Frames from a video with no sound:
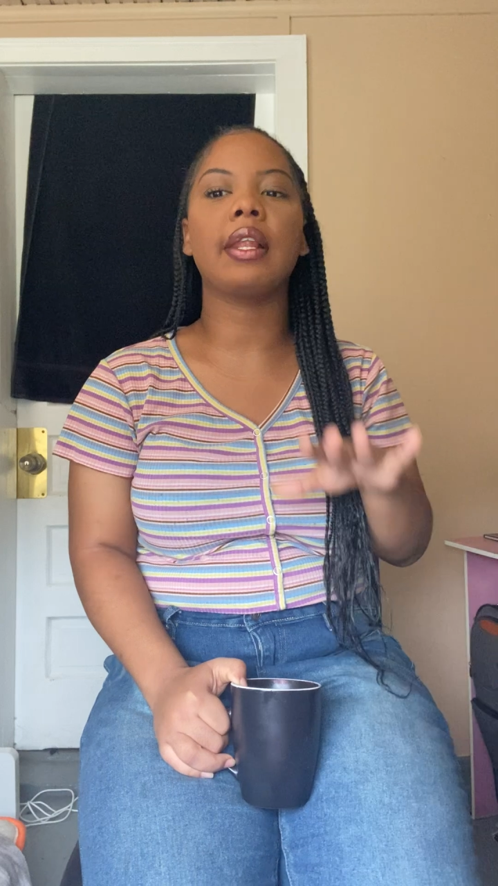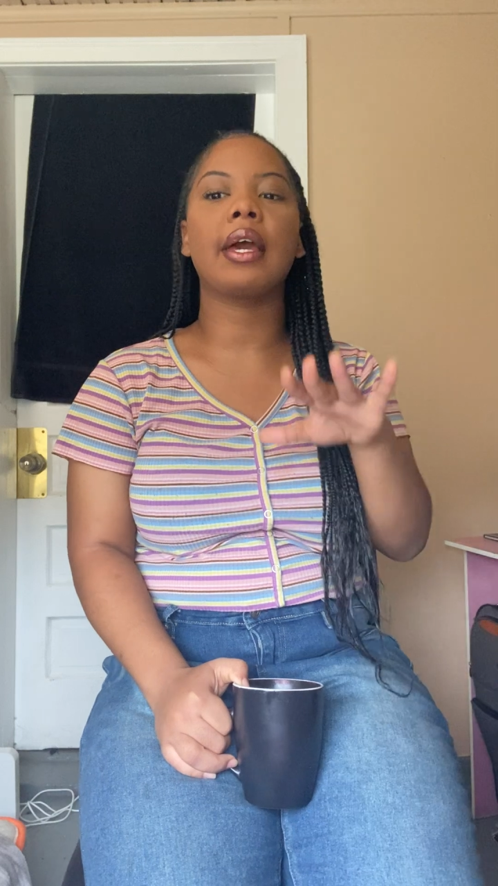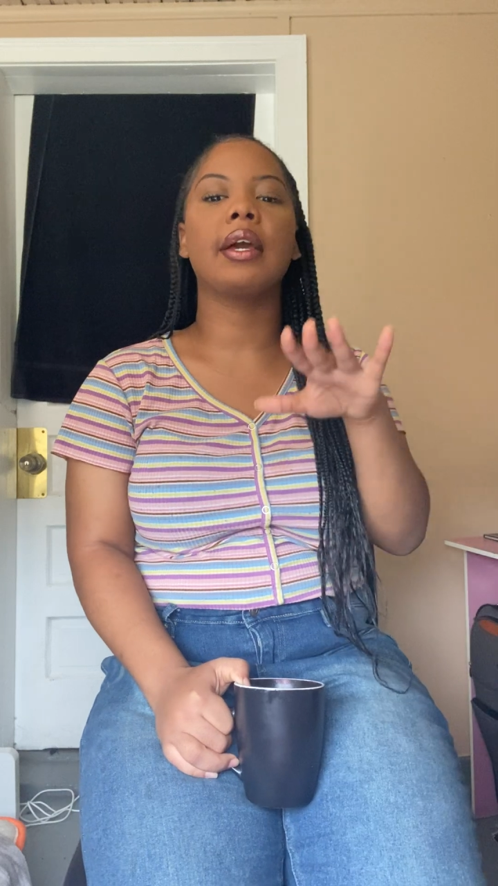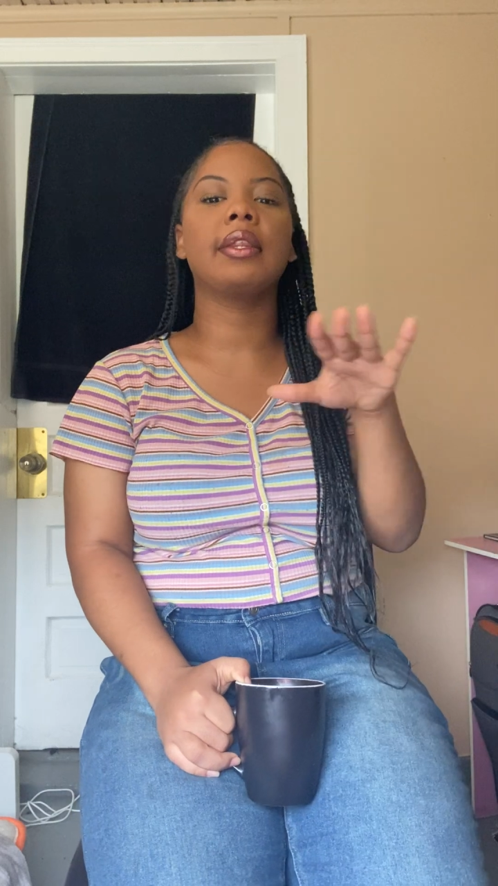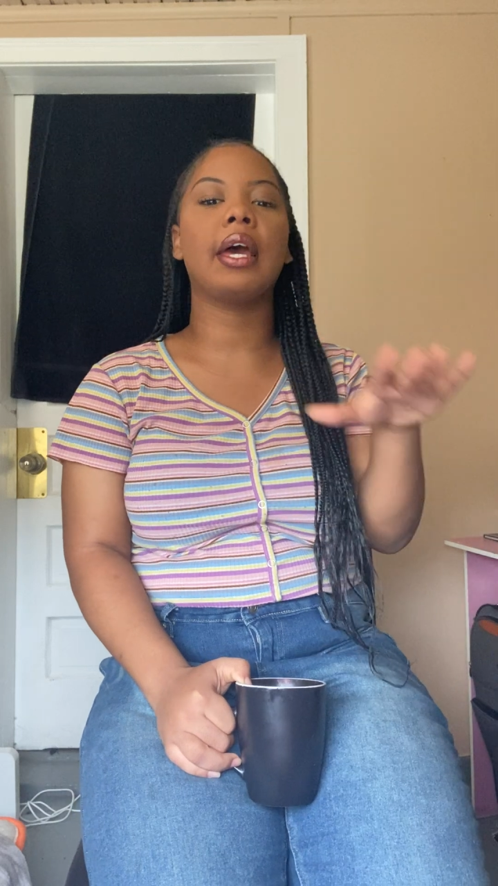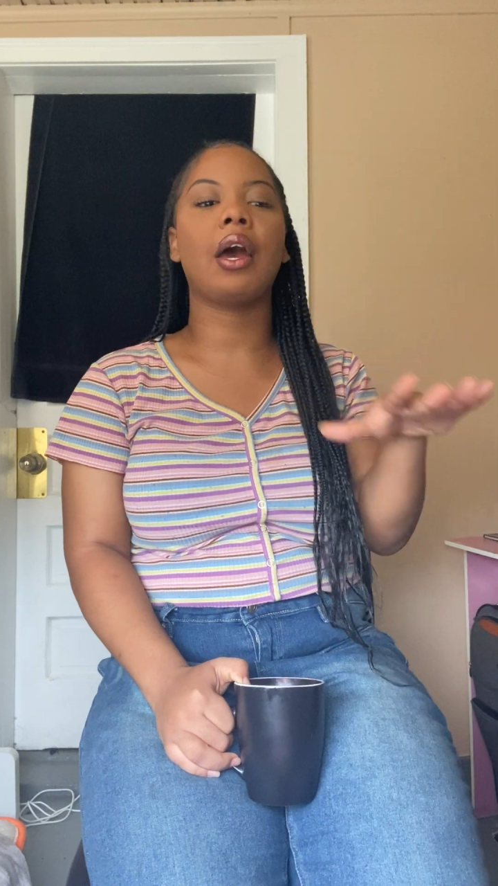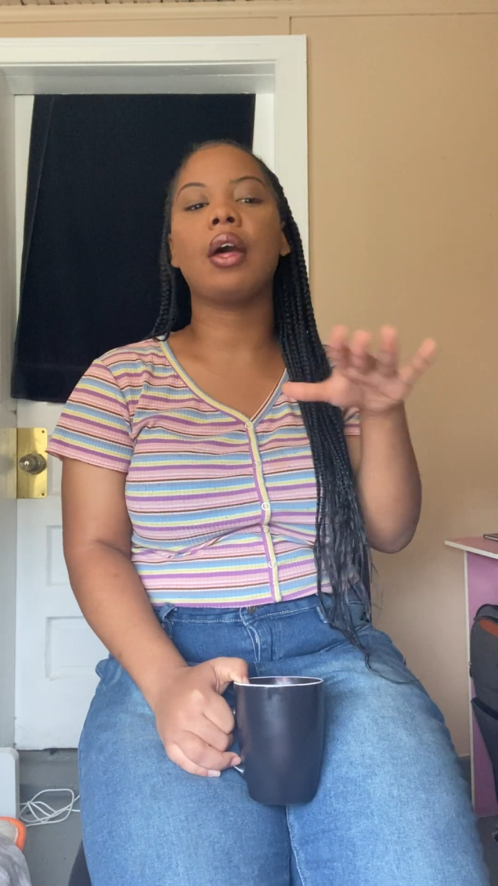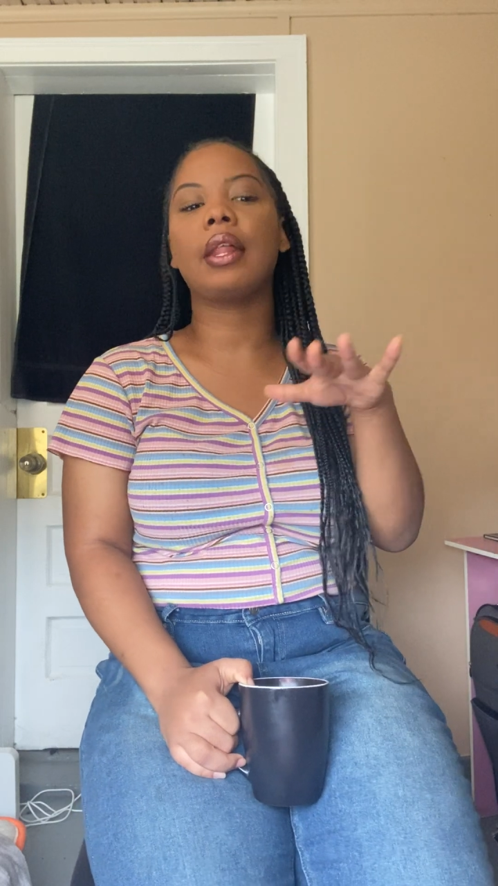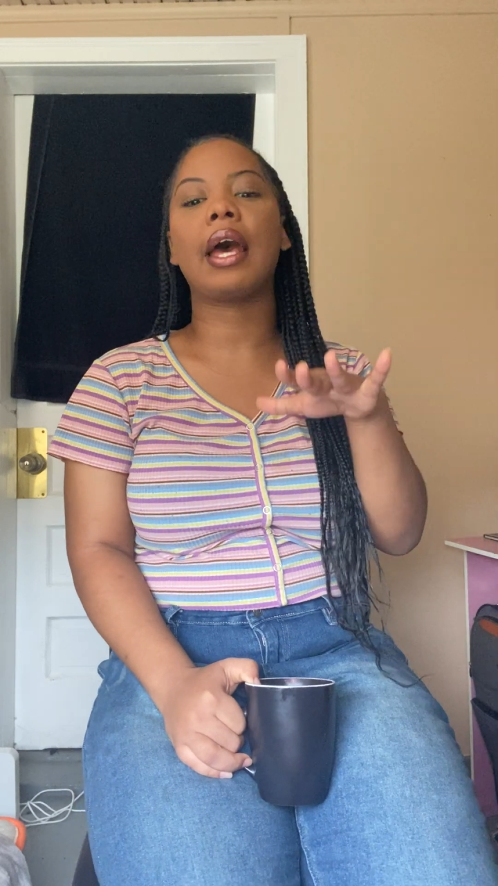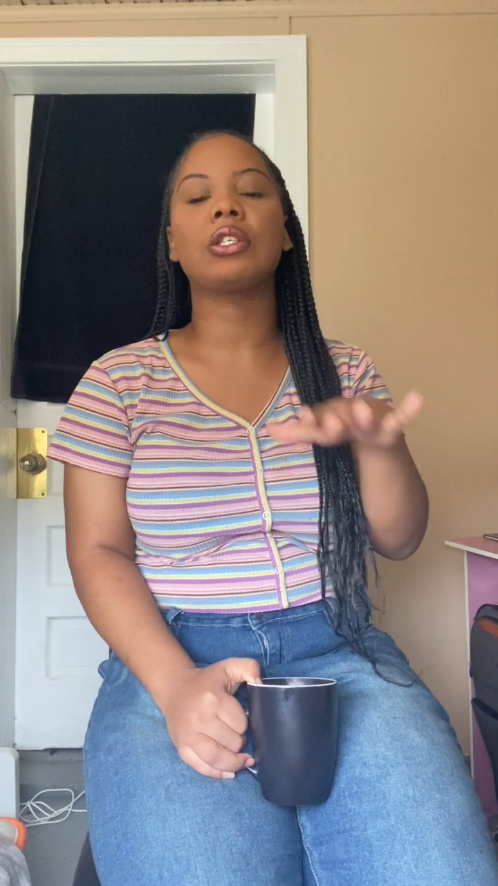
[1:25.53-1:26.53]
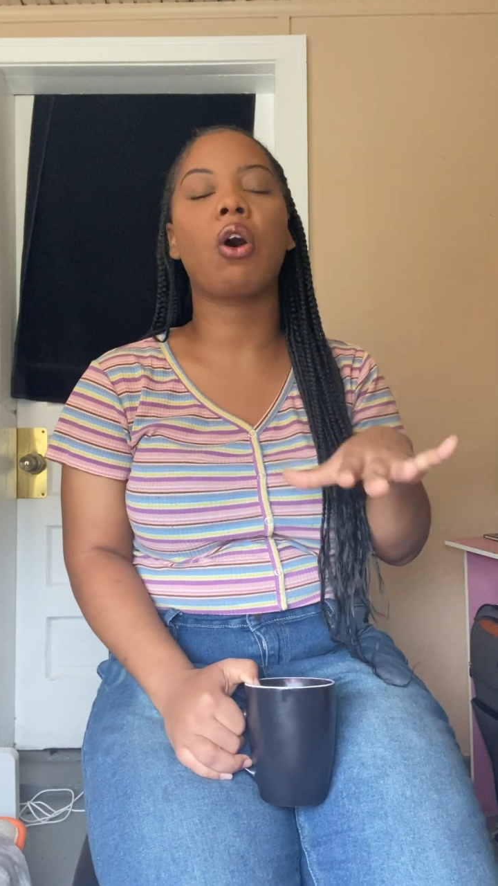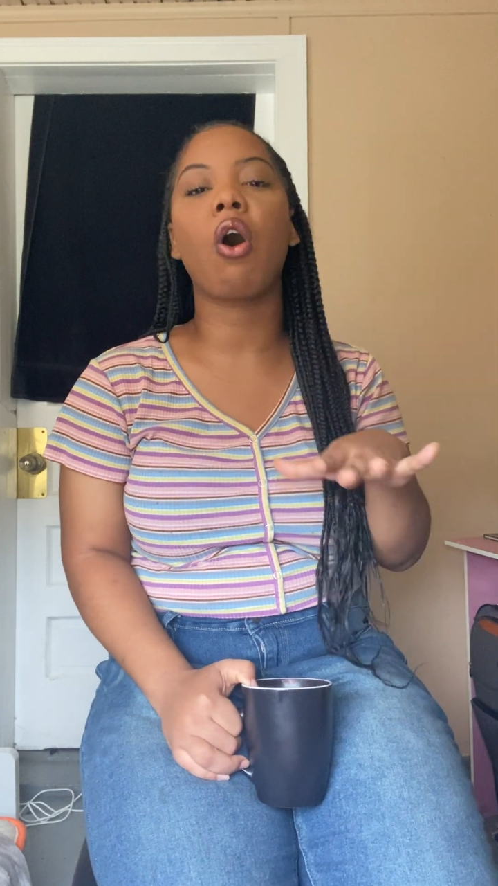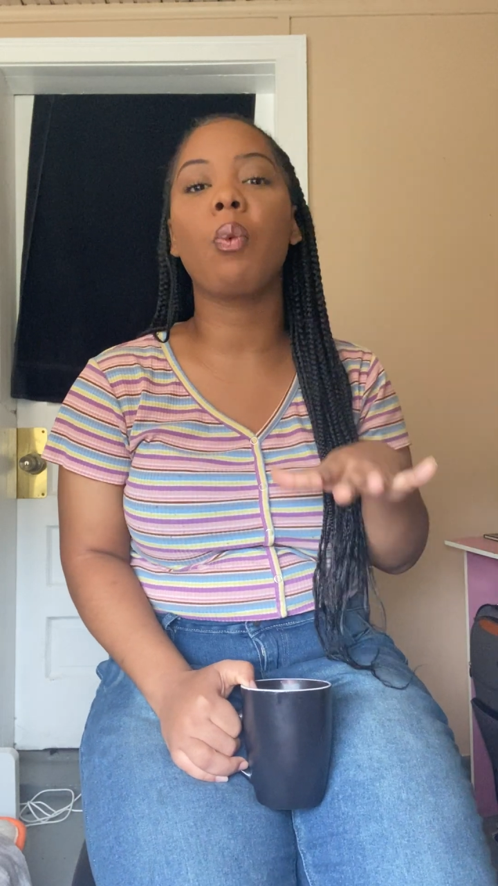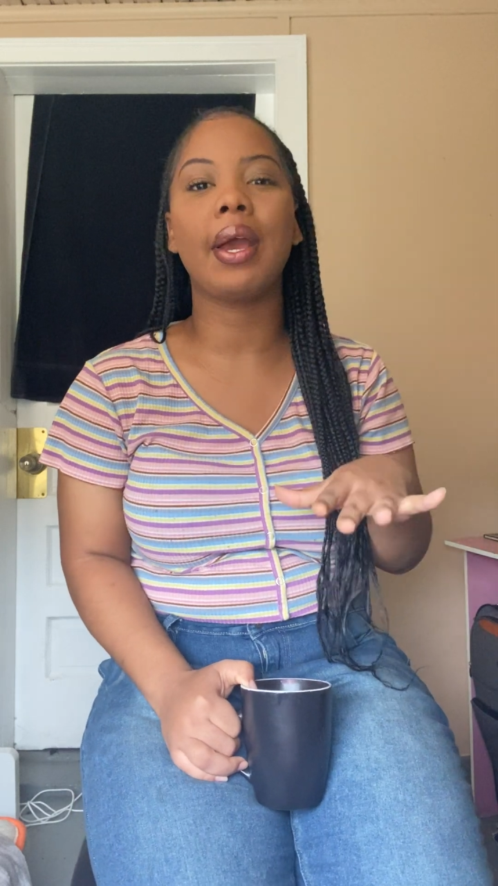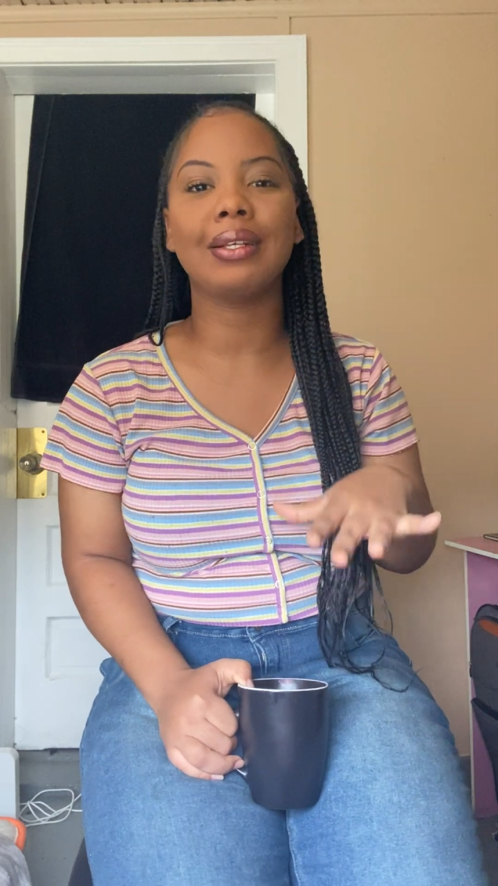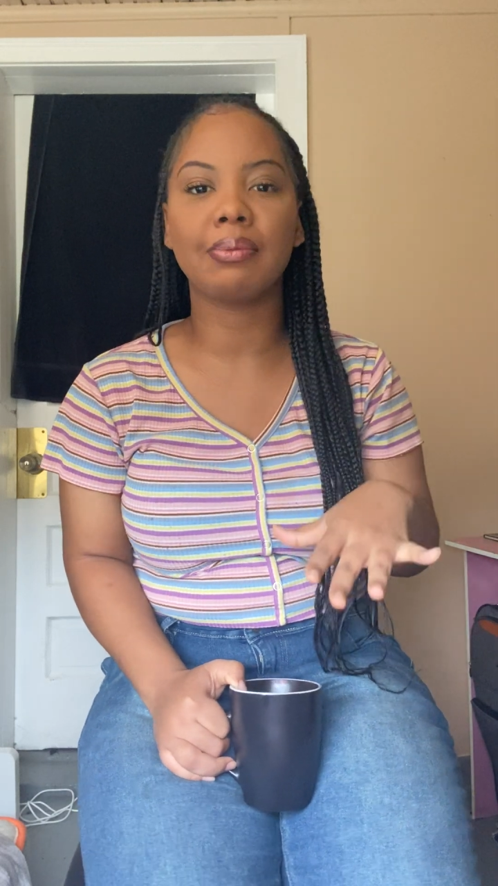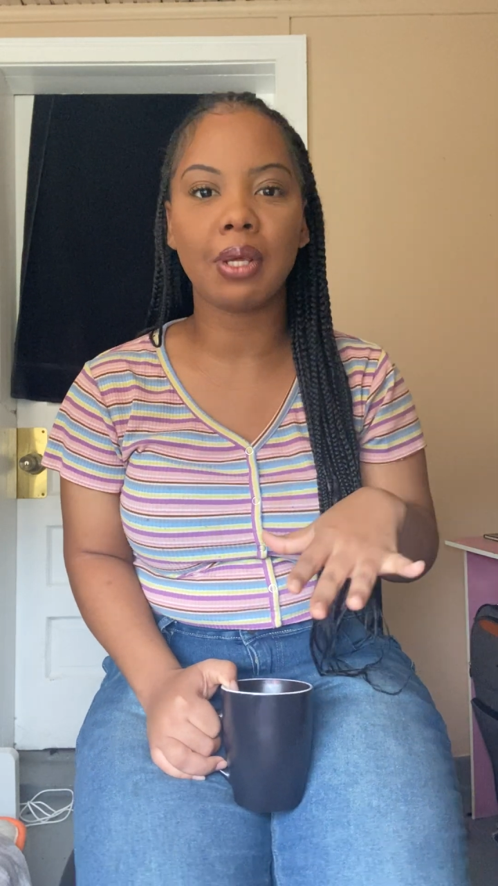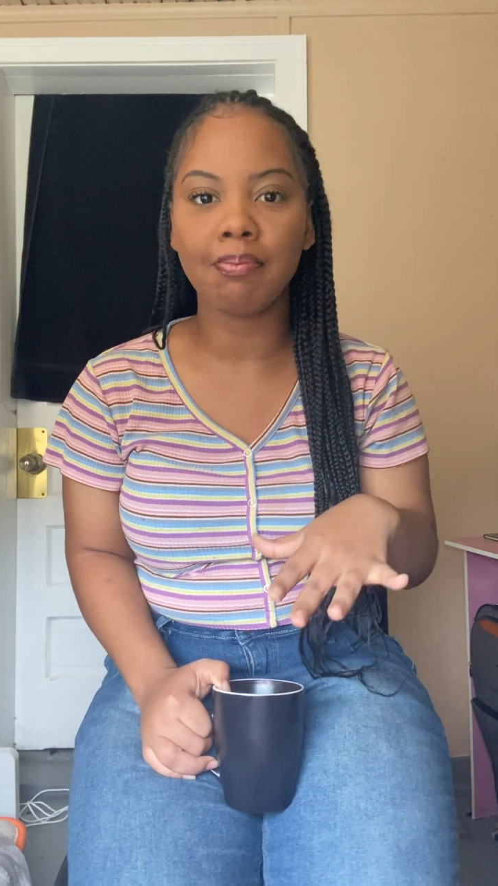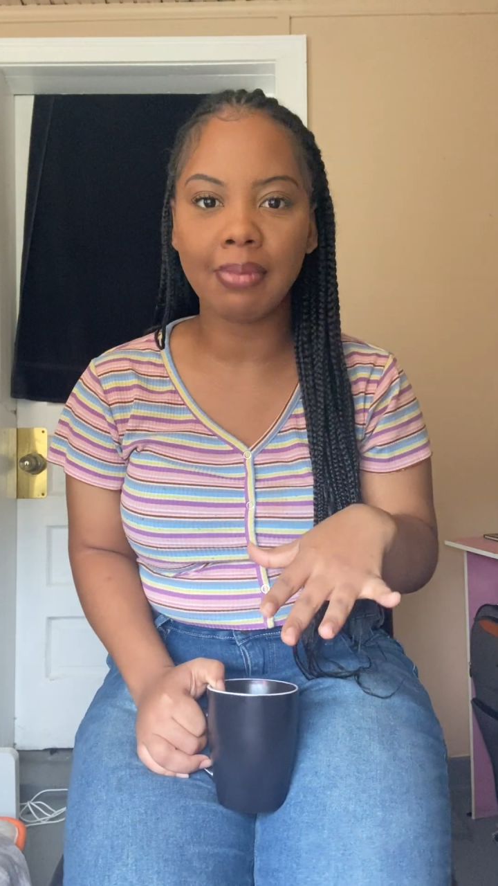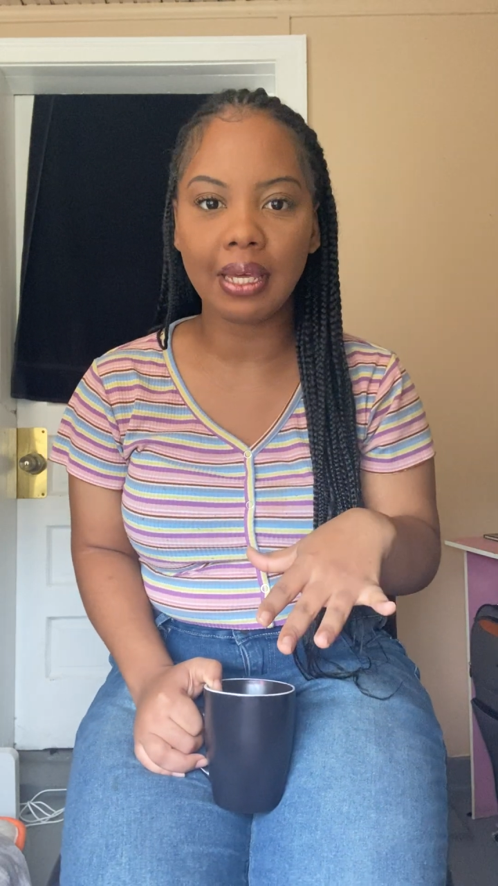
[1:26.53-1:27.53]
Like that has always
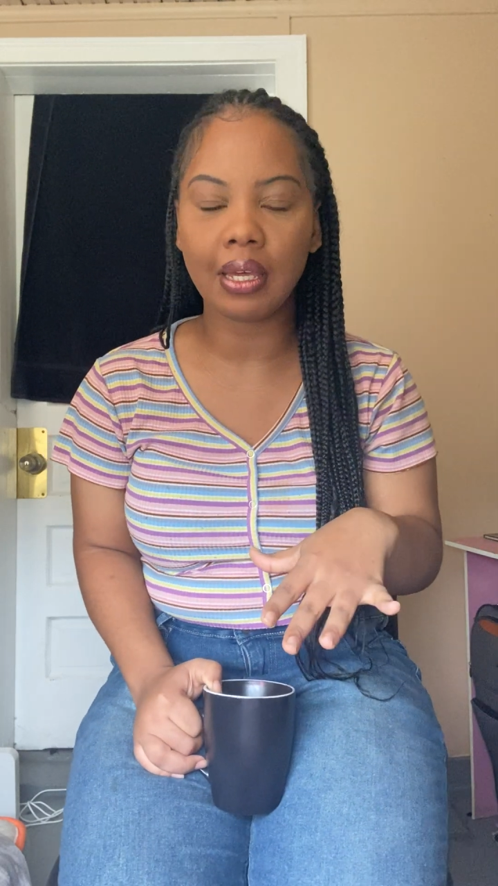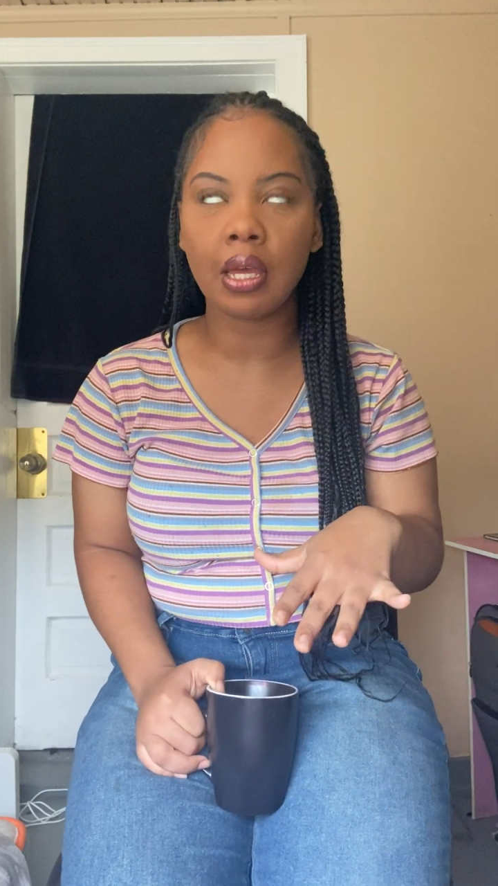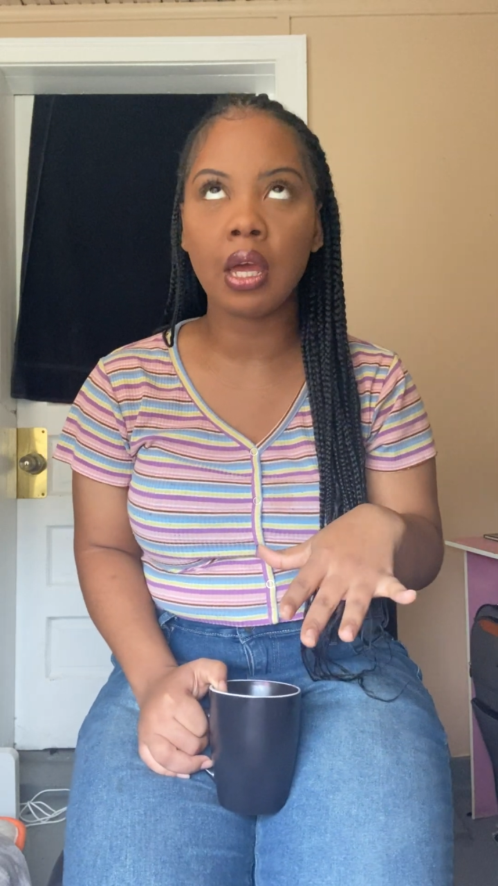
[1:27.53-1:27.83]
been me,